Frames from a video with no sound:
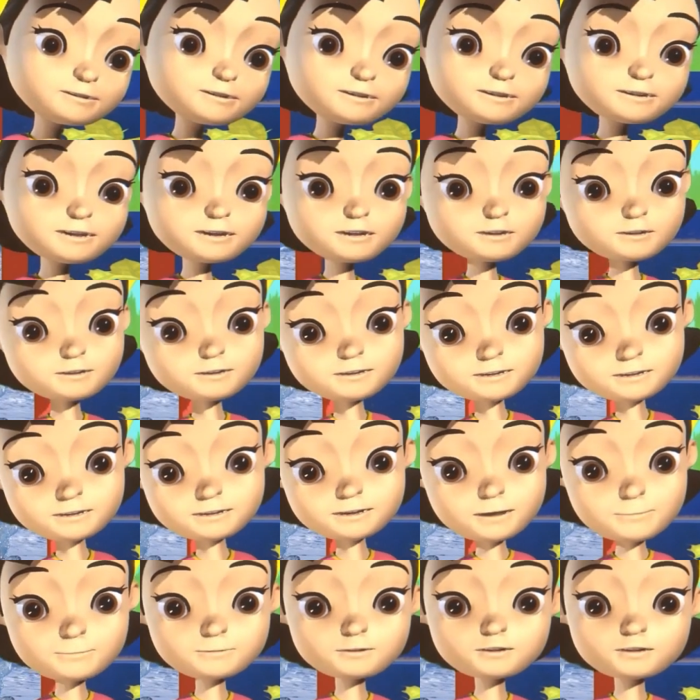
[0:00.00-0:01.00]
This increase
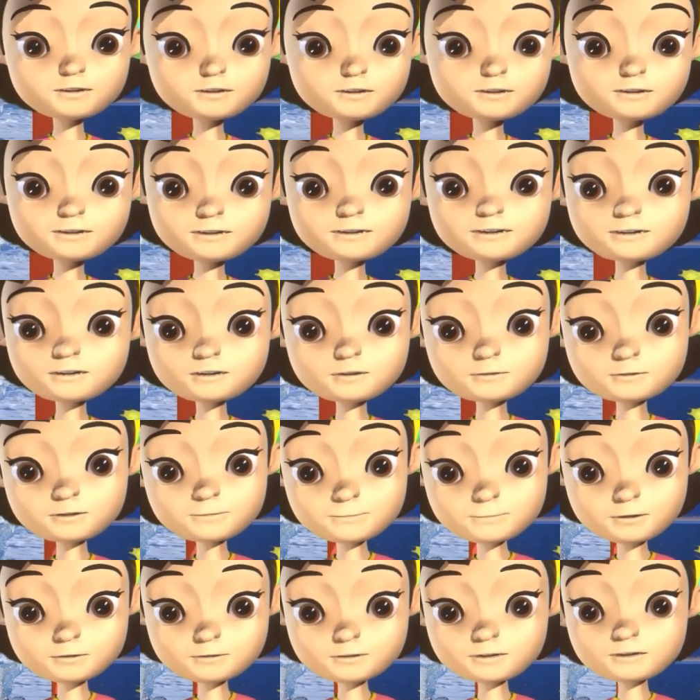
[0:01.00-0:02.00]
in temperature is
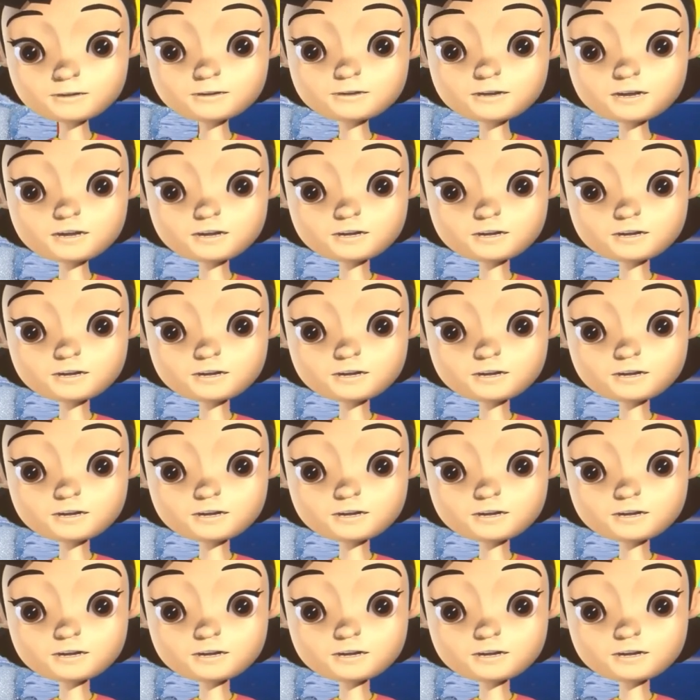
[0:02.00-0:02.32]
slowly melting